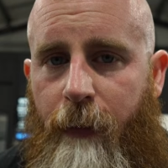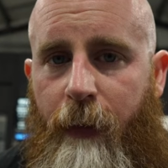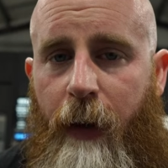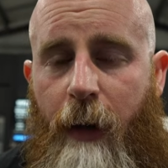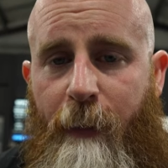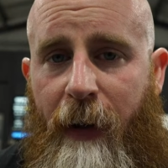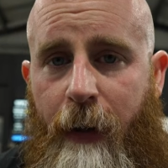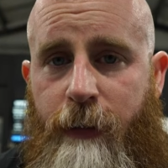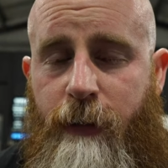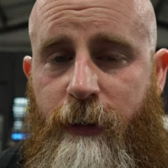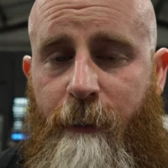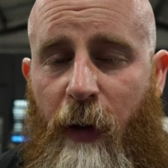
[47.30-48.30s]
The hip
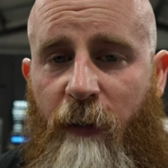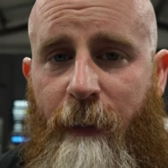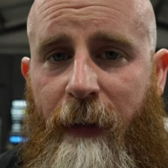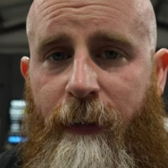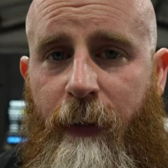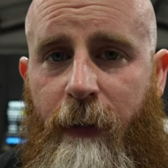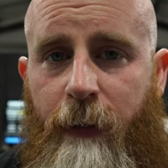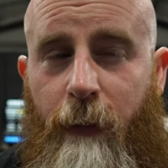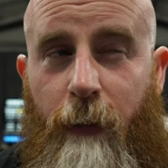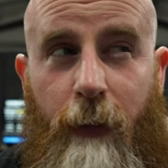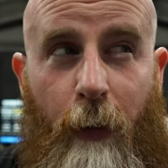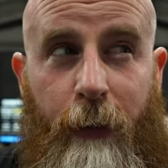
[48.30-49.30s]
hinge is a movement that
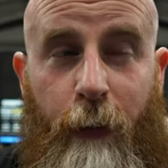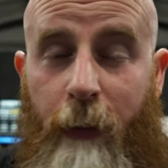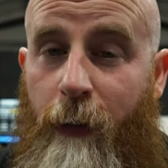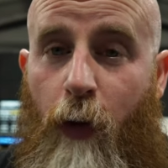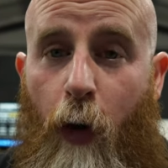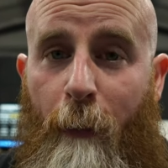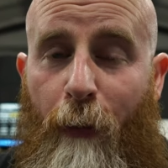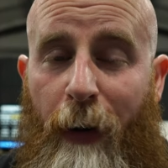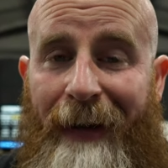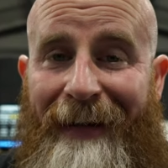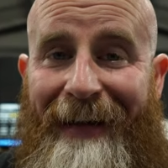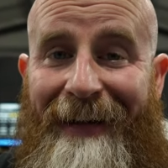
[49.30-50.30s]
you're going to
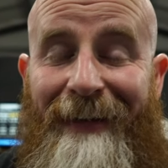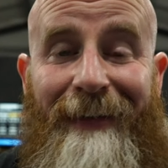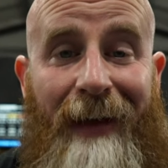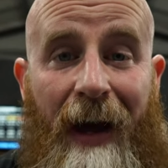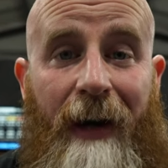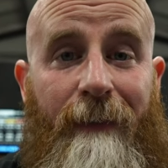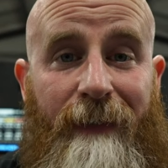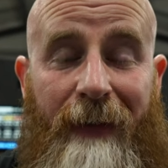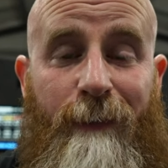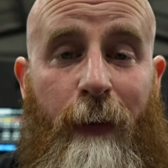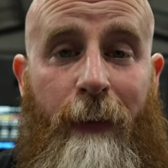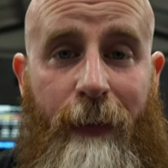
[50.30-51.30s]
incorporate in a lot of
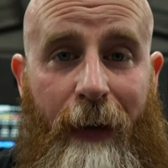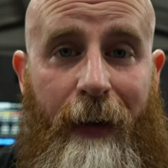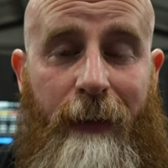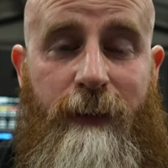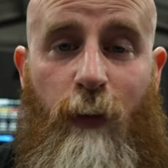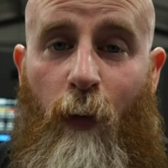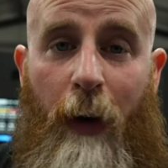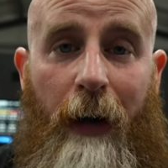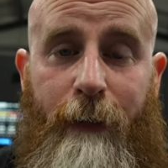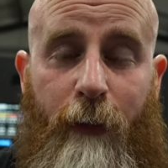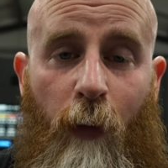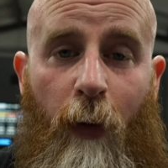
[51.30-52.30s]
different things
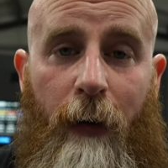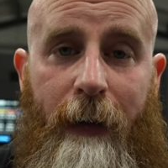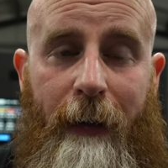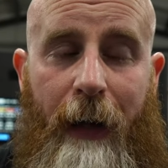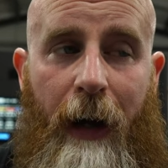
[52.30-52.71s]
while you're working